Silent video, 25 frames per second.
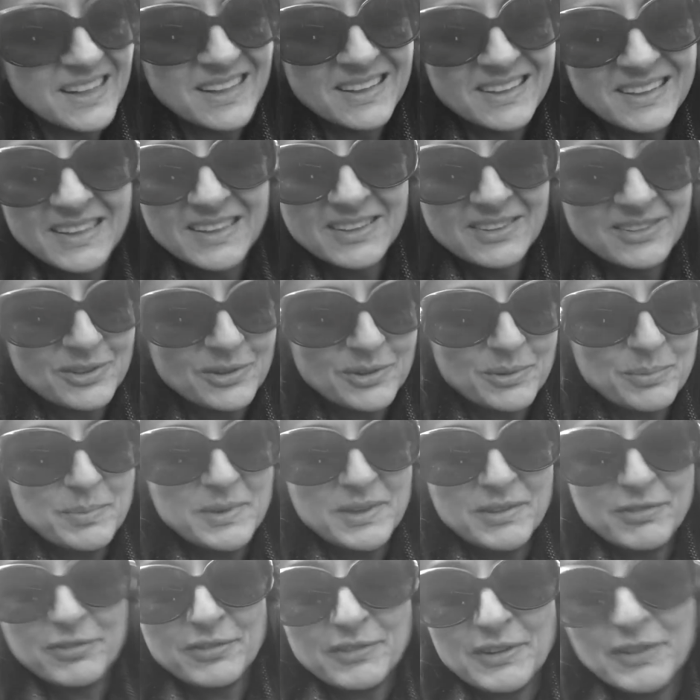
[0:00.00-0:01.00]
It took
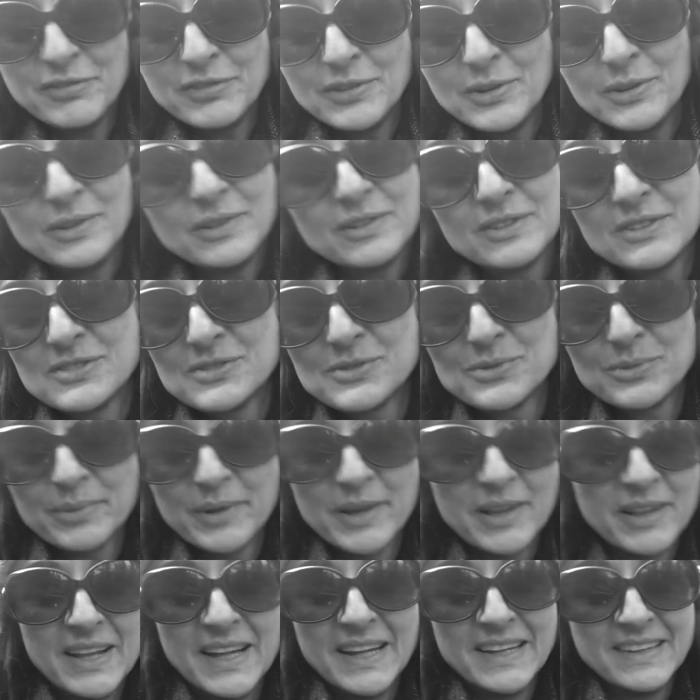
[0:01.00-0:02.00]
me a few years to
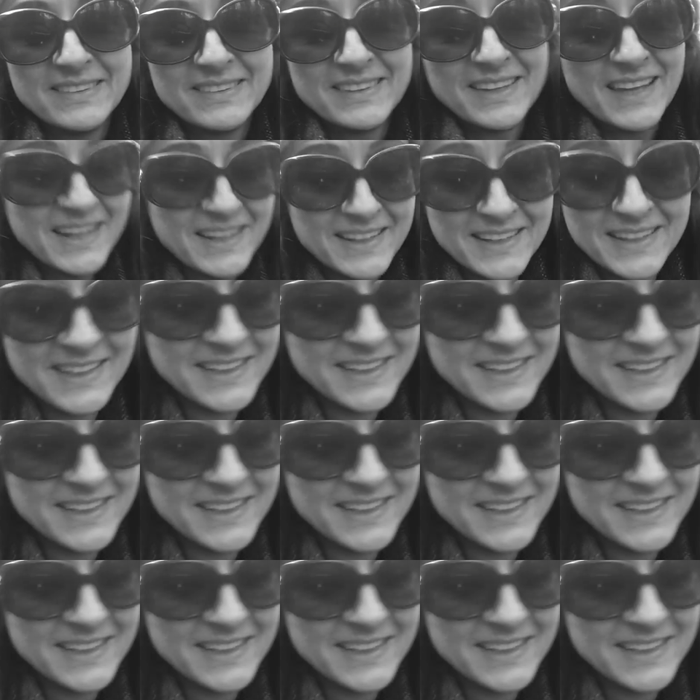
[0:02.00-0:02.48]
realize that